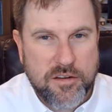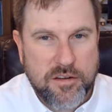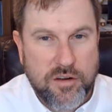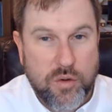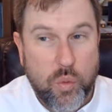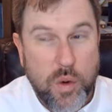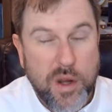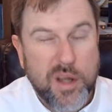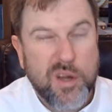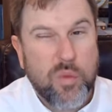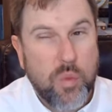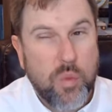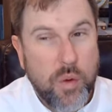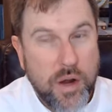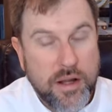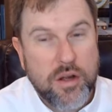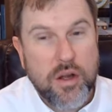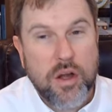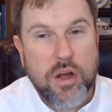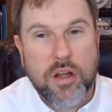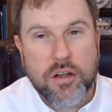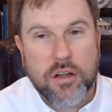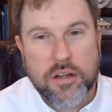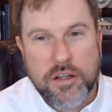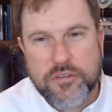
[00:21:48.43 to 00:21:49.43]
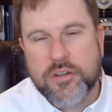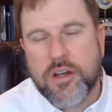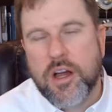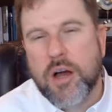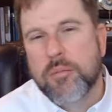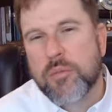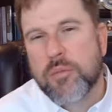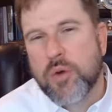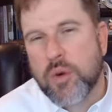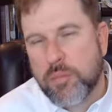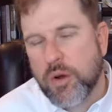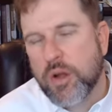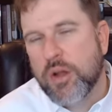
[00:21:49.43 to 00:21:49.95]
Wink, wink. Let's
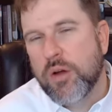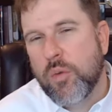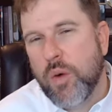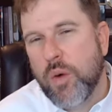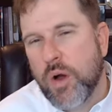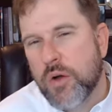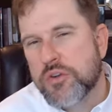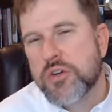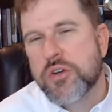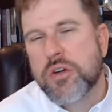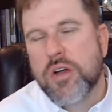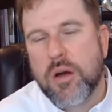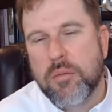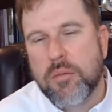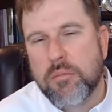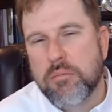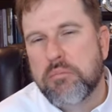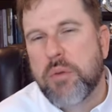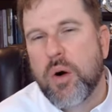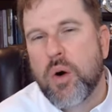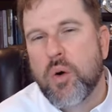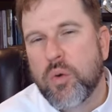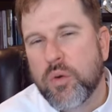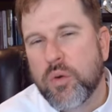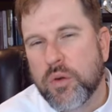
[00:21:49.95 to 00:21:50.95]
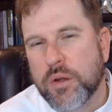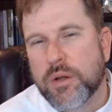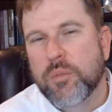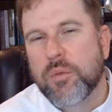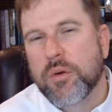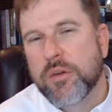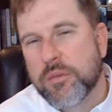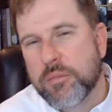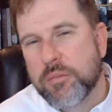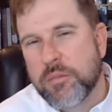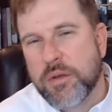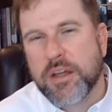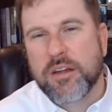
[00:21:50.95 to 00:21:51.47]
come. Why don't you come bowling
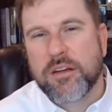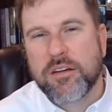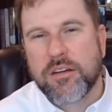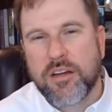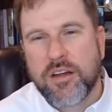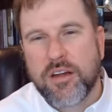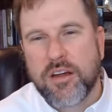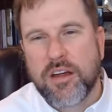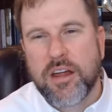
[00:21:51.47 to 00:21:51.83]
with me?